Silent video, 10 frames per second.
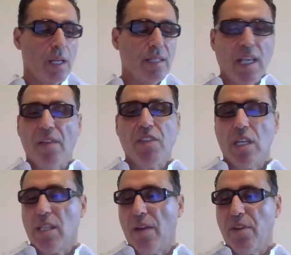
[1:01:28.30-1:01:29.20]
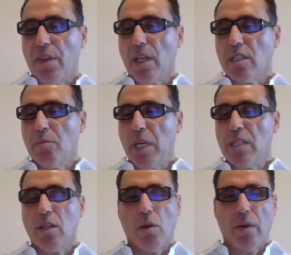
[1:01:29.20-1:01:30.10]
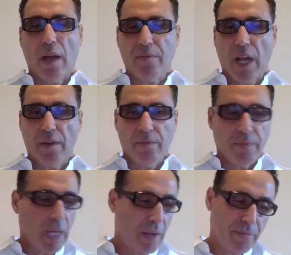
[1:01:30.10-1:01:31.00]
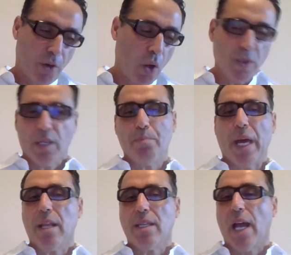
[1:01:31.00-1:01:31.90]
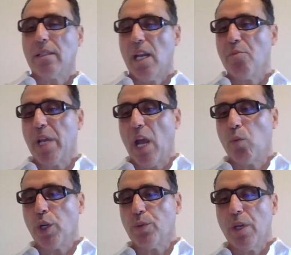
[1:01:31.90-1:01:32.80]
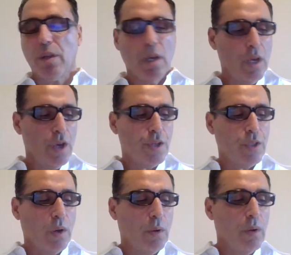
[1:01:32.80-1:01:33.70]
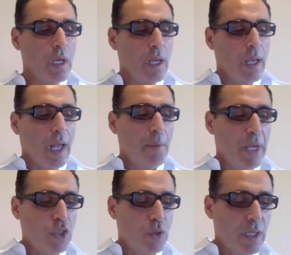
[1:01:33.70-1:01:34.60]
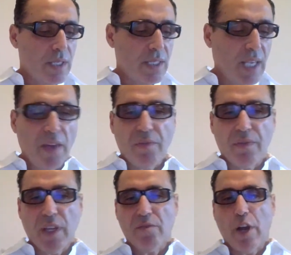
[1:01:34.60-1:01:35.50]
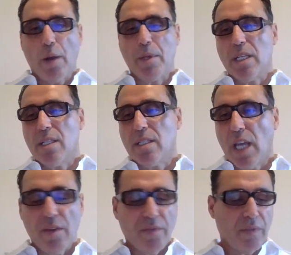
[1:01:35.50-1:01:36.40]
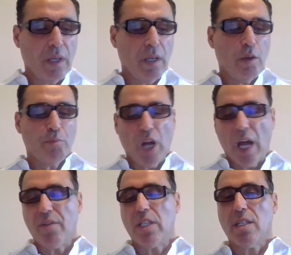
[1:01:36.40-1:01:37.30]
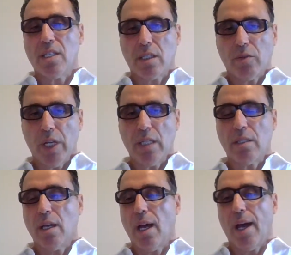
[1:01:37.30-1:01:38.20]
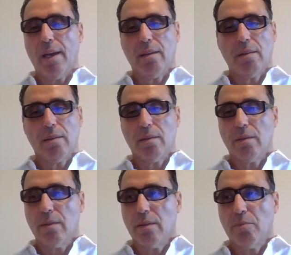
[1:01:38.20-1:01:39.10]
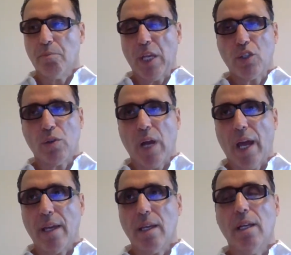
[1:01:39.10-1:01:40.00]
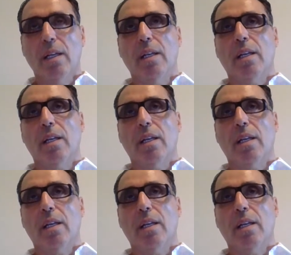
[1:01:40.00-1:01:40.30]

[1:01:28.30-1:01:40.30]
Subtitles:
Safety is everything to me. So I've always embedded that in everybody I worked with. So I made sure it's safe. The environment is safe, private, discreet. I made sure I